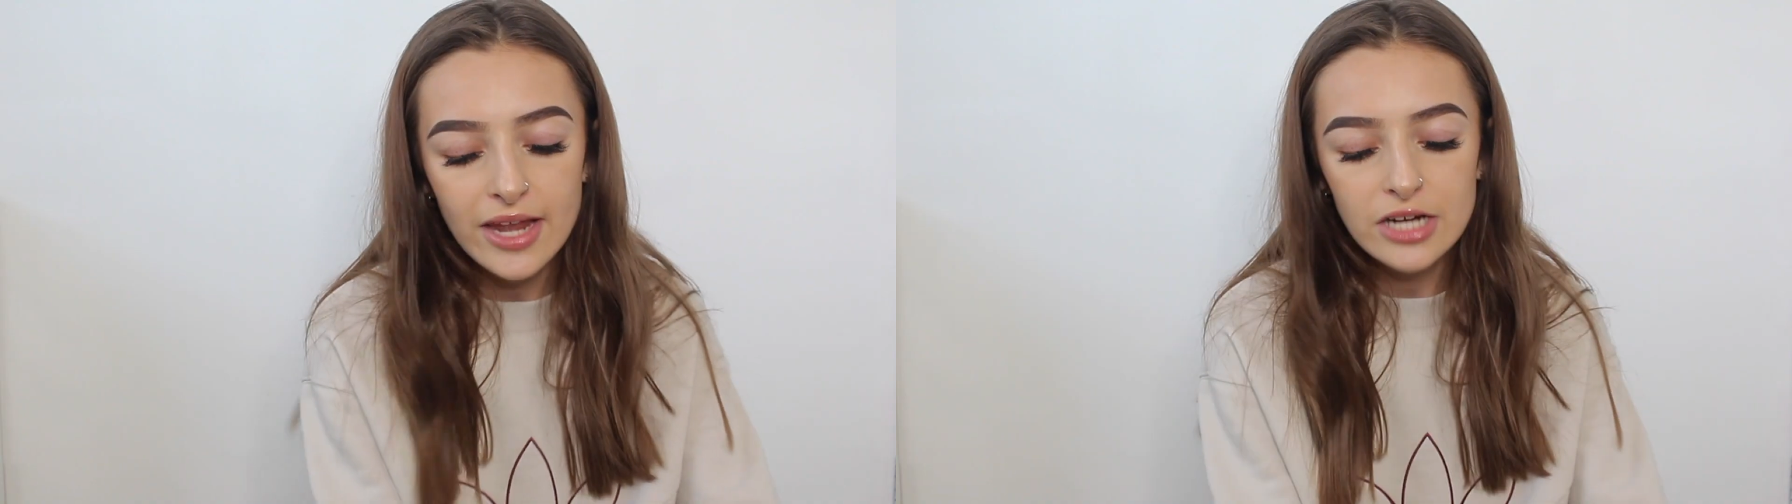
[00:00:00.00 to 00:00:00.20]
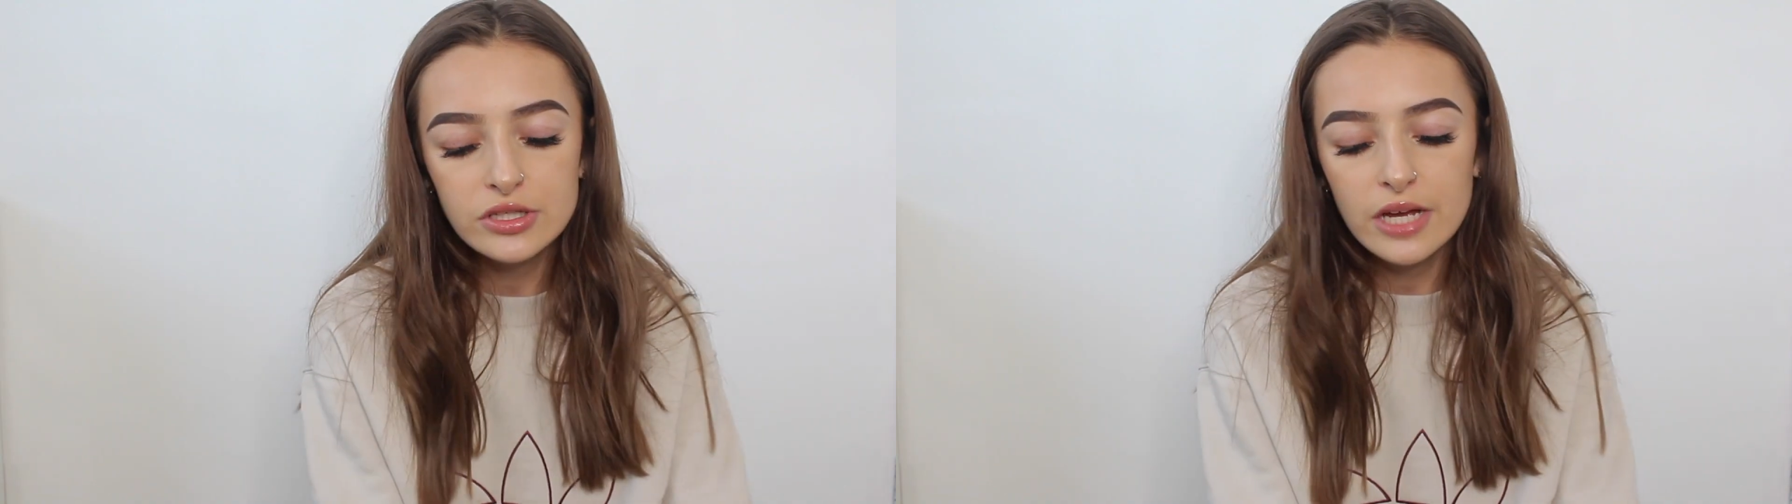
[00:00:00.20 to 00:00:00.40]
And
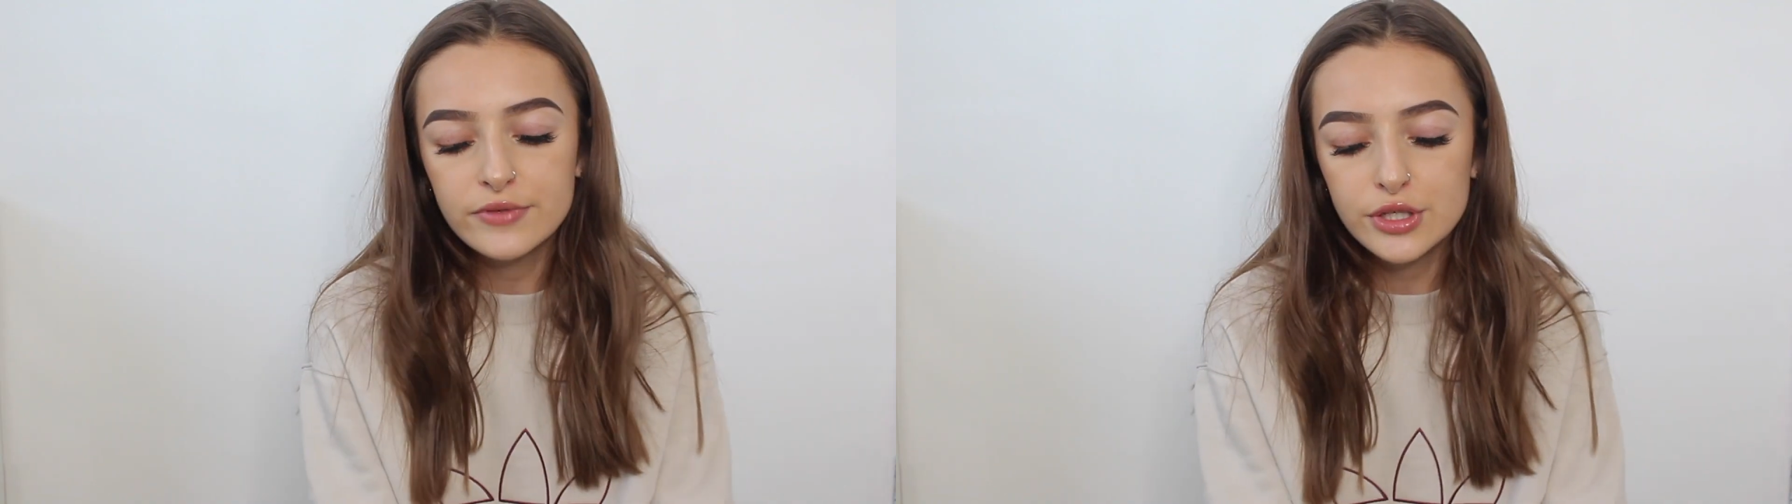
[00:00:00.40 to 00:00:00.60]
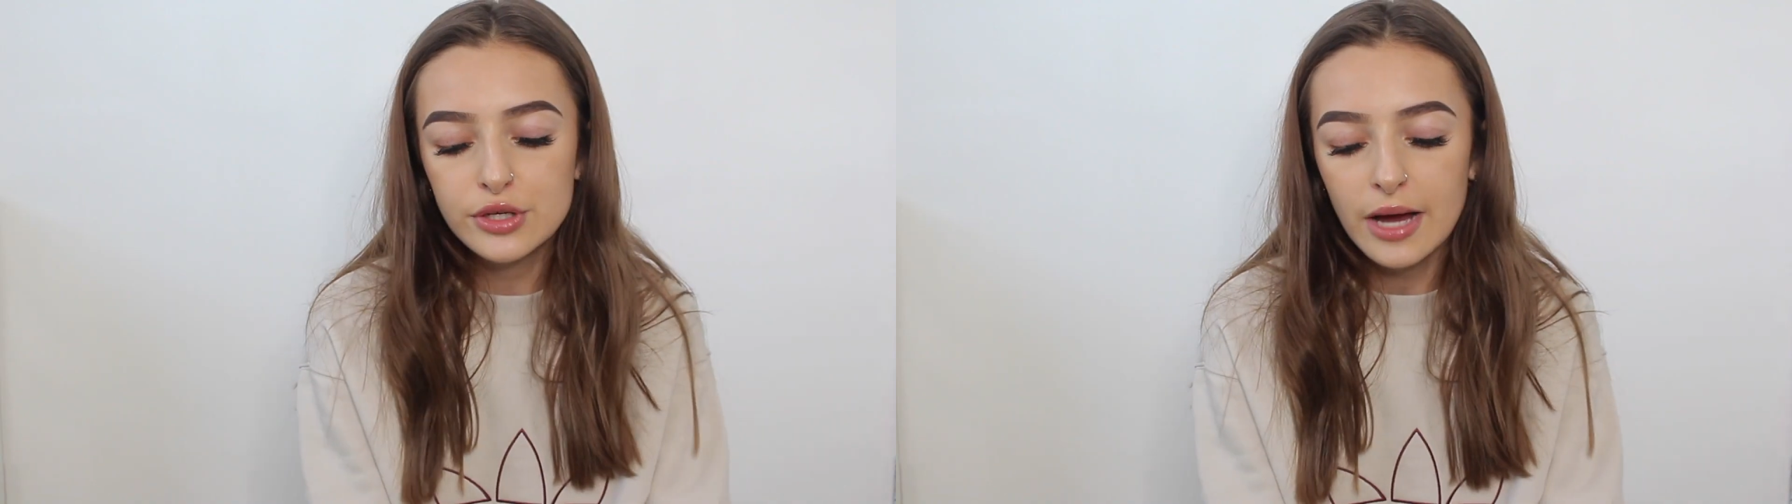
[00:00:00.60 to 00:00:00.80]
then I just
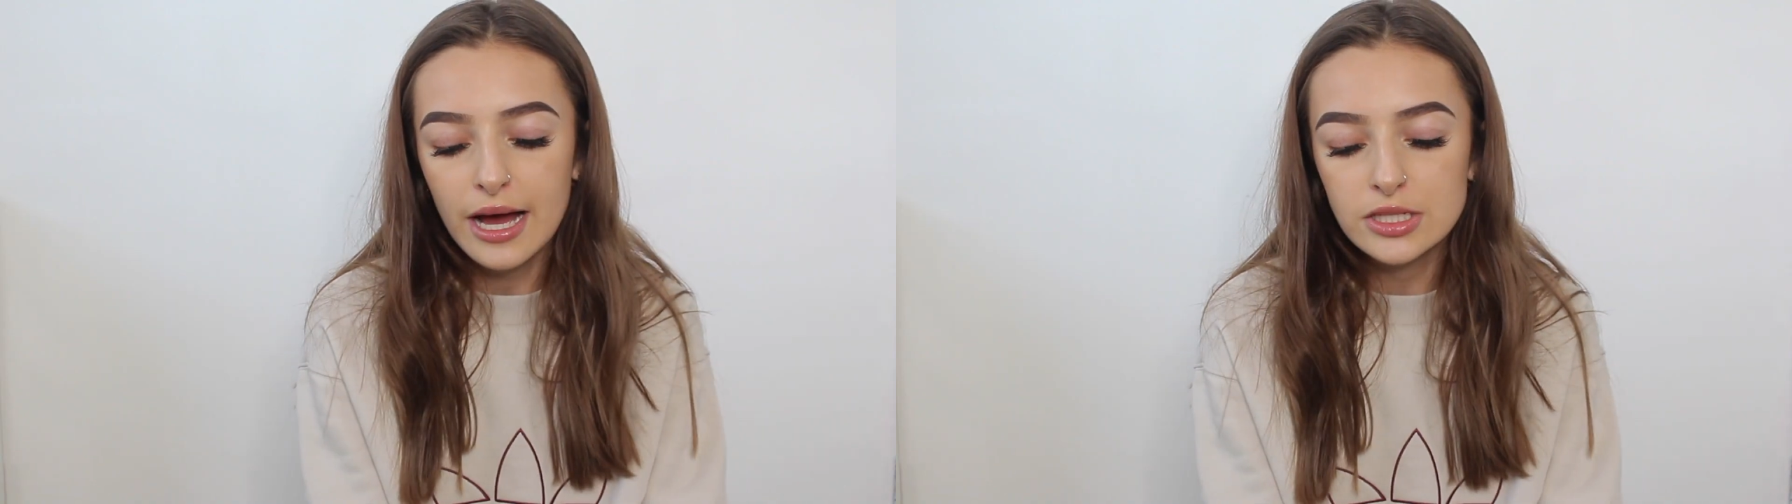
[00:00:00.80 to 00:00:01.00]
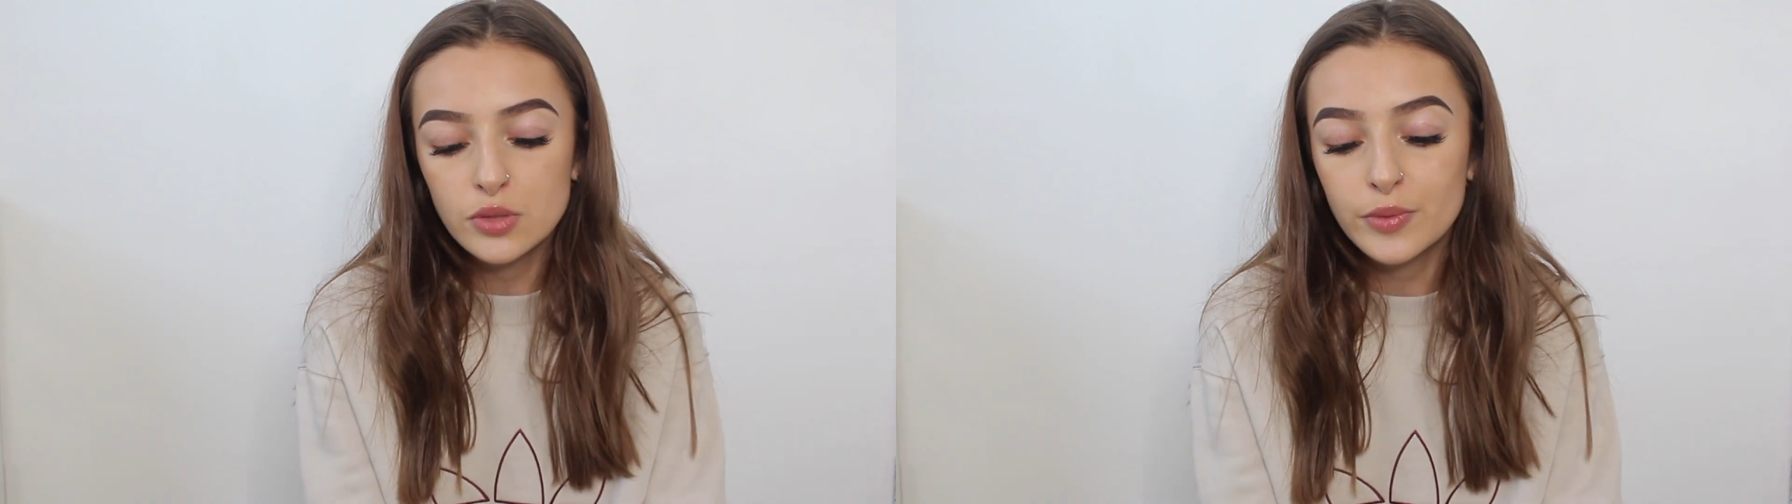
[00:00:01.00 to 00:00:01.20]
have two
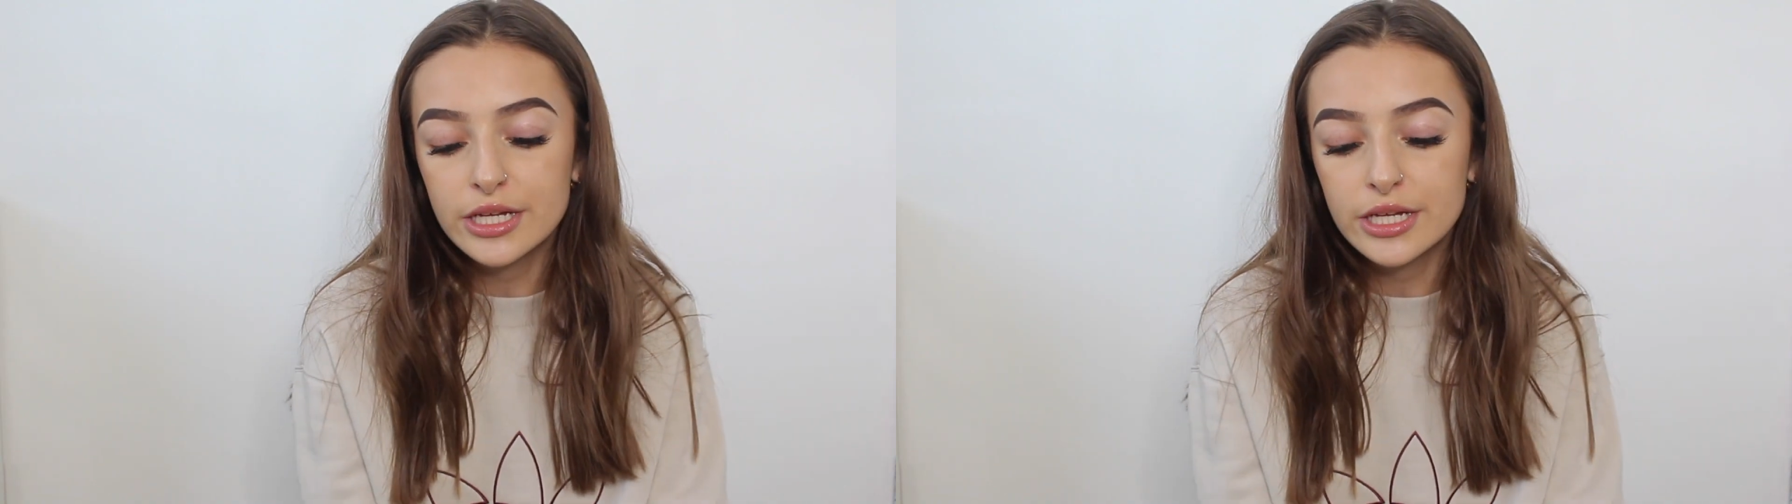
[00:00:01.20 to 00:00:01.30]
hats,